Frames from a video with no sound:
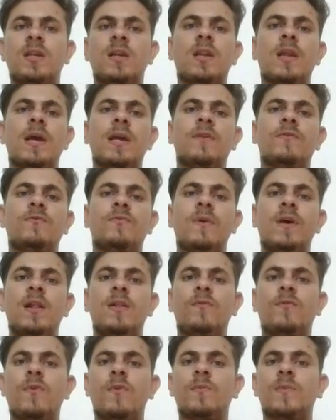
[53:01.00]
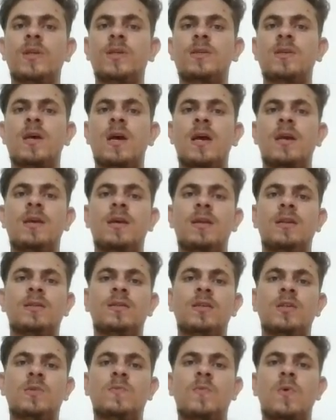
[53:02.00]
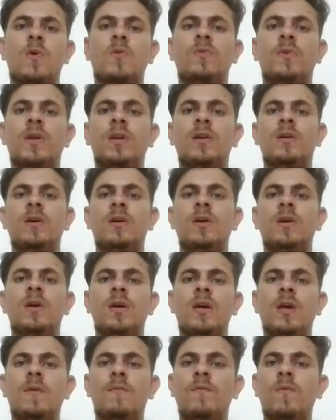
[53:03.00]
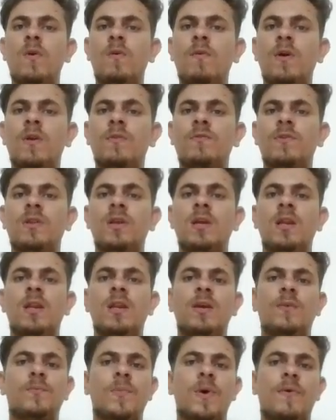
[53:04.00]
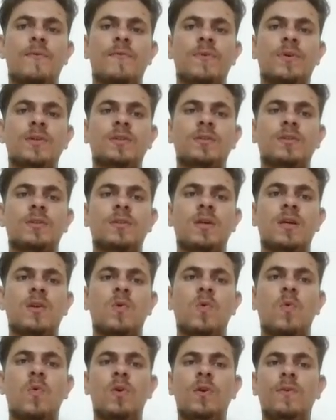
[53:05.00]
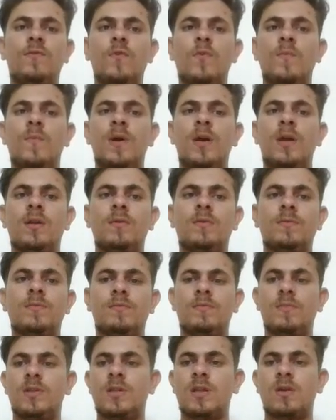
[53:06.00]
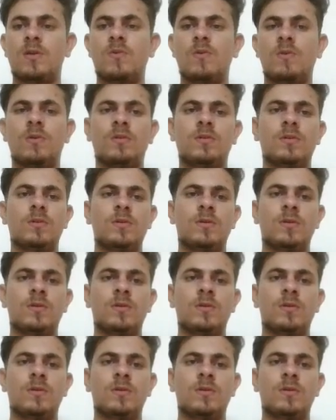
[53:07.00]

sunlight fell from the sky and sprouted a flower with healing powers. An old woman, Mother Gothel,